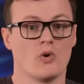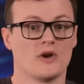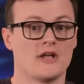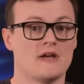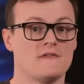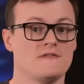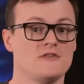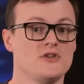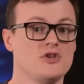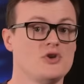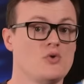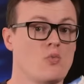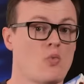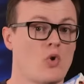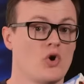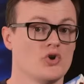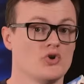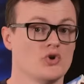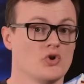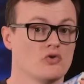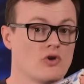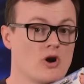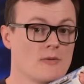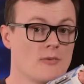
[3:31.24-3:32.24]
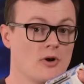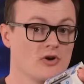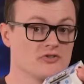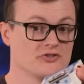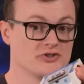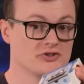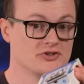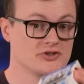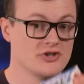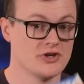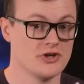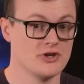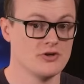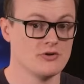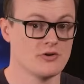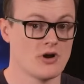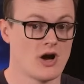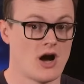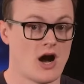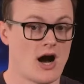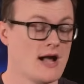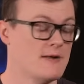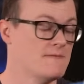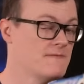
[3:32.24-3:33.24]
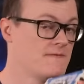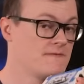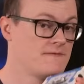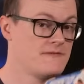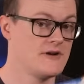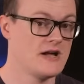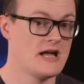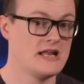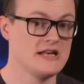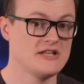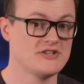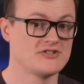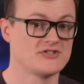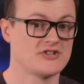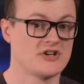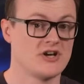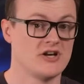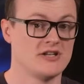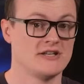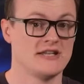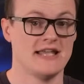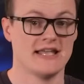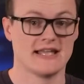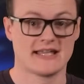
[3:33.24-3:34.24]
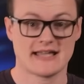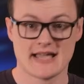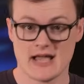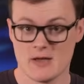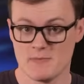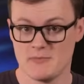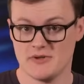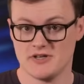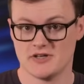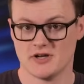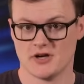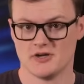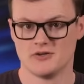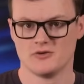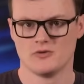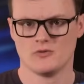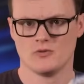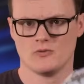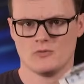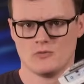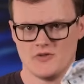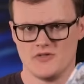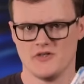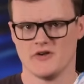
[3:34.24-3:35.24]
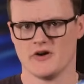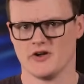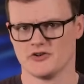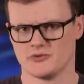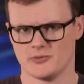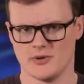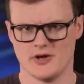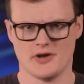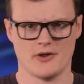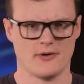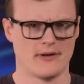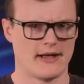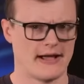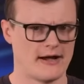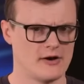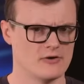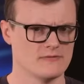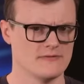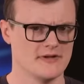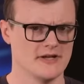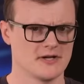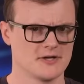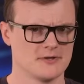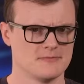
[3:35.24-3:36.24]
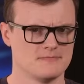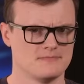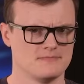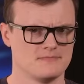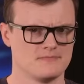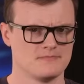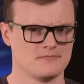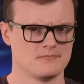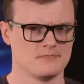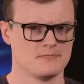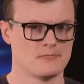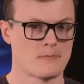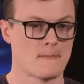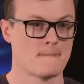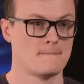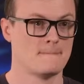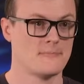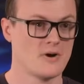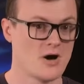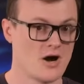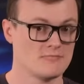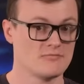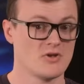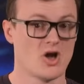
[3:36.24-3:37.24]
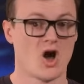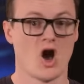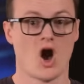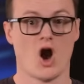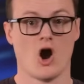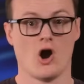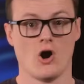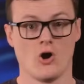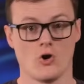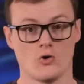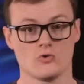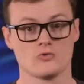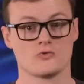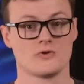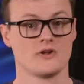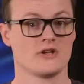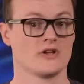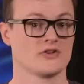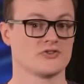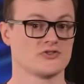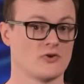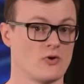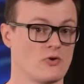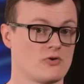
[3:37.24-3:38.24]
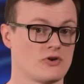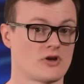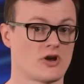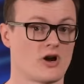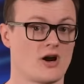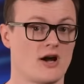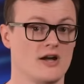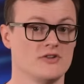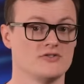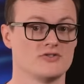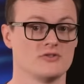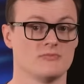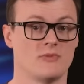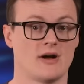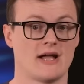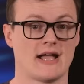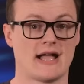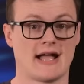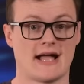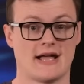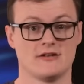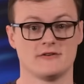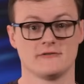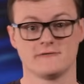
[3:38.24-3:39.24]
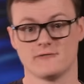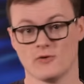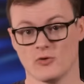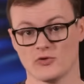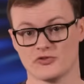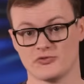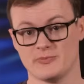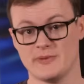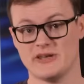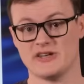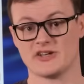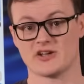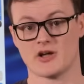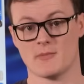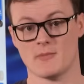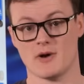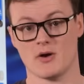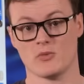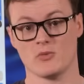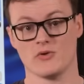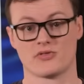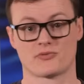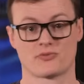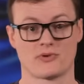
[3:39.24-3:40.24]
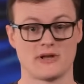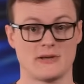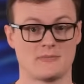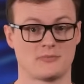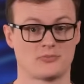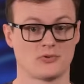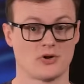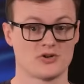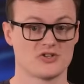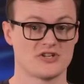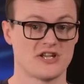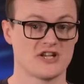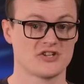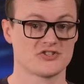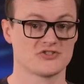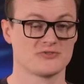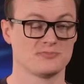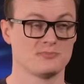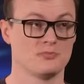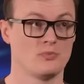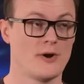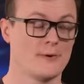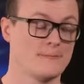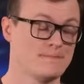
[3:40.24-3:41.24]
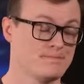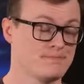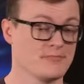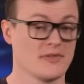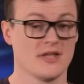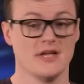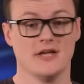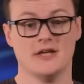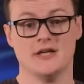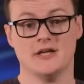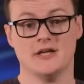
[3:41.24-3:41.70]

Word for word: Whatever you want your robot to do, I am fairly certain it can be done with the Arduino Alvik. But holding a soldering iron to my hand forced me to come up with three projects, well,